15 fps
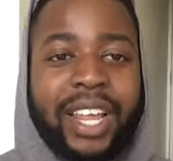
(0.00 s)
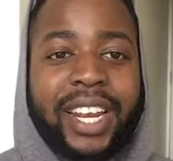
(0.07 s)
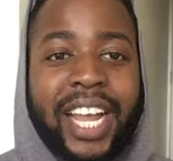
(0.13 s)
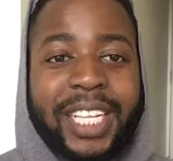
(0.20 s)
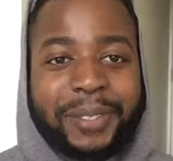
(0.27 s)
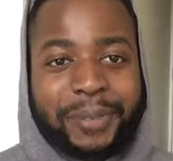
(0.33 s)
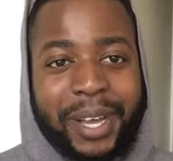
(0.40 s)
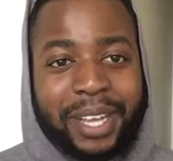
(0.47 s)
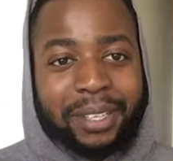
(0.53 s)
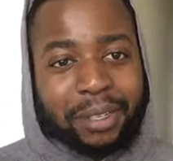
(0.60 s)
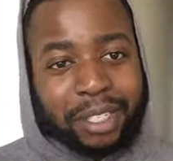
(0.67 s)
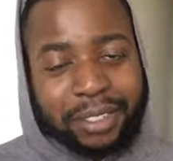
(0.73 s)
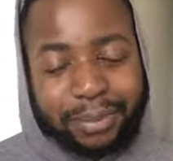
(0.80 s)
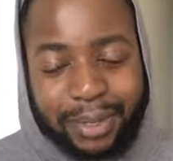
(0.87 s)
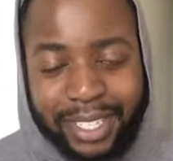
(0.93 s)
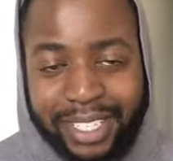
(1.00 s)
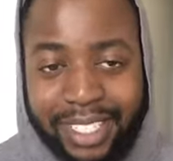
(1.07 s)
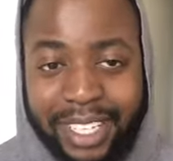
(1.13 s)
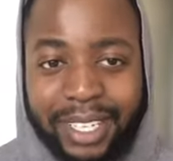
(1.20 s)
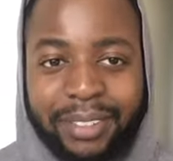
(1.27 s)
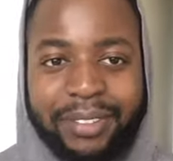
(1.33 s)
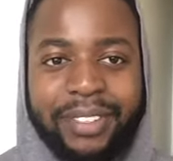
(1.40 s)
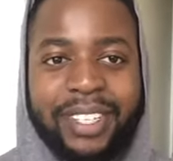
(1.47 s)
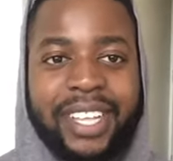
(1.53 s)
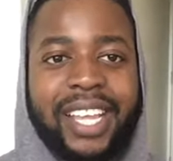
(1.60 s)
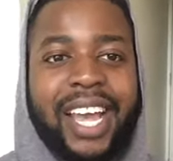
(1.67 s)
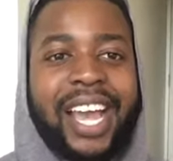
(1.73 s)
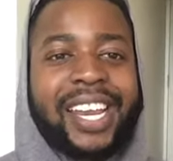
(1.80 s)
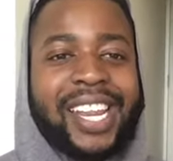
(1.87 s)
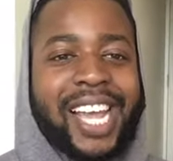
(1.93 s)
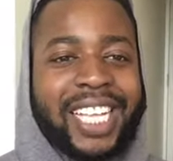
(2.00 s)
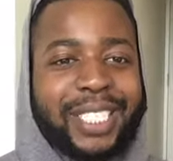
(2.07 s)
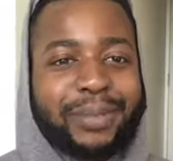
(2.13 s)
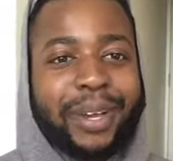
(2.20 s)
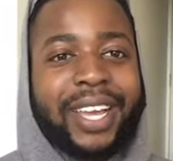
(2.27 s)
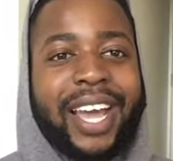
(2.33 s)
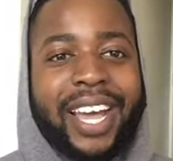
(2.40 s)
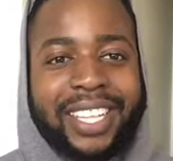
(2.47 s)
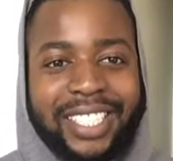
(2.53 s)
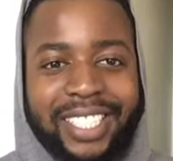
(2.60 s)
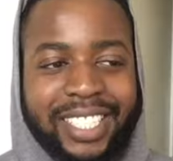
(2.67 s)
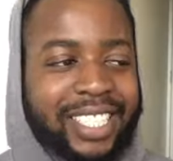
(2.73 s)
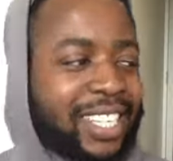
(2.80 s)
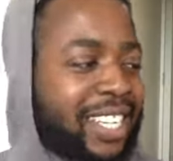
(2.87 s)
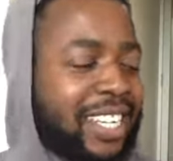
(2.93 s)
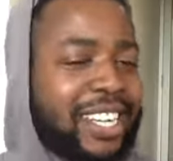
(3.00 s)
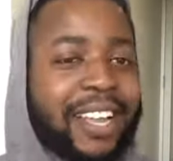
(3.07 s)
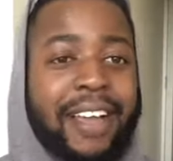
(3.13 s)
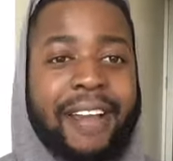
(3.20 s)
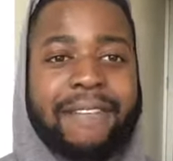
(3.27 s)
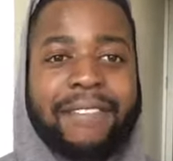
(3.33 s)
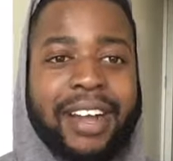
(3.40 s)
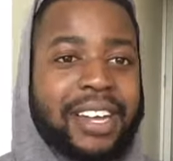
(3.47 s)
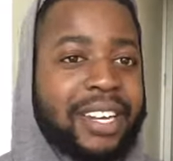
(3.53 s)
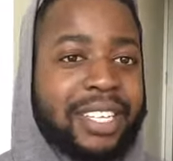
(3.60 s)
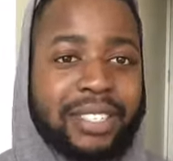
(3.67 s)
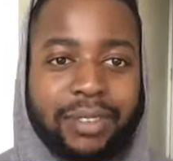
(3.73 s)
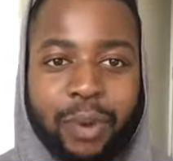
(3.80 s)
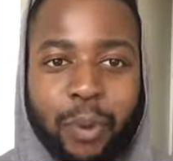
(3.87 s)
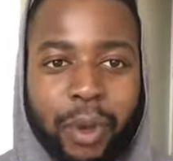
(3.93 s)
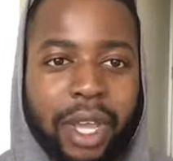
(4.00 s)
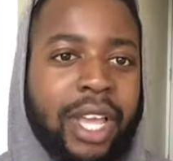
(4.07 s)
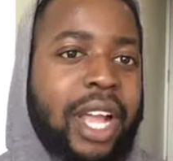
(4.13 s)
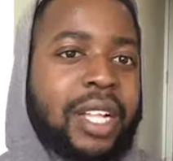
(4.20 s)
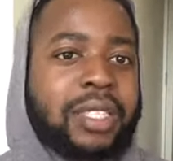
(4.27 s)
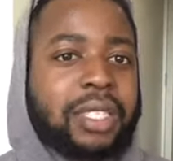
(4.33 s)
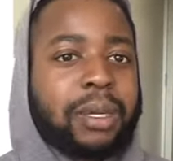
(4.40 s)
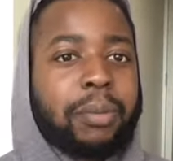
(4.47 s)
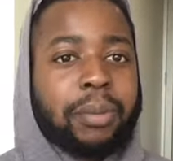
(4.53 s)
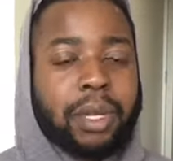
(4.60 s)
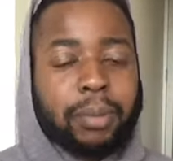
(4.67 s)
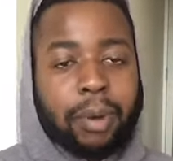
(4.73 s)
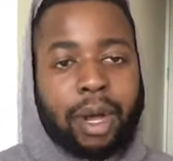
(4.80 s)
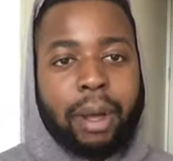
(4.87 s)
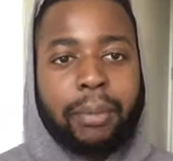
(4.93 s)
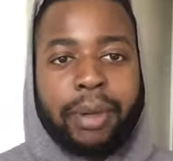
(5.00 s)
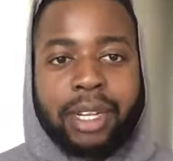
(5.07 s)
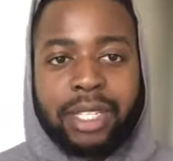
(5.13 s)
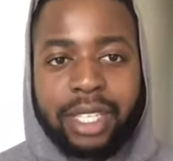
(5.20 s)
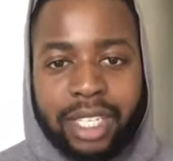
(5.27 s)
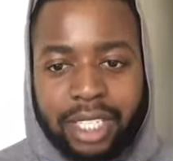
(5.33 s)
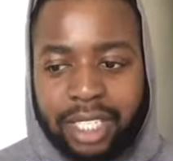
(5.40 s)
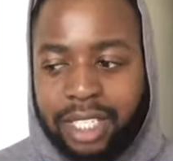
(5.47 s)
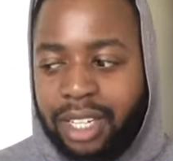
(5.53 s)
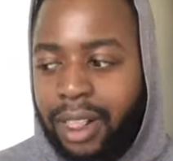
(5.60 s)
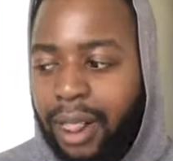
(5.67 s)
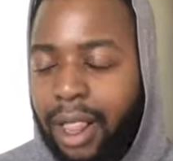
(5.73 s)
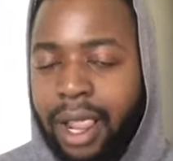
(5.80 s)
And that's what I realized for myself. And that's why I had to find a different way and stumble upon meditation.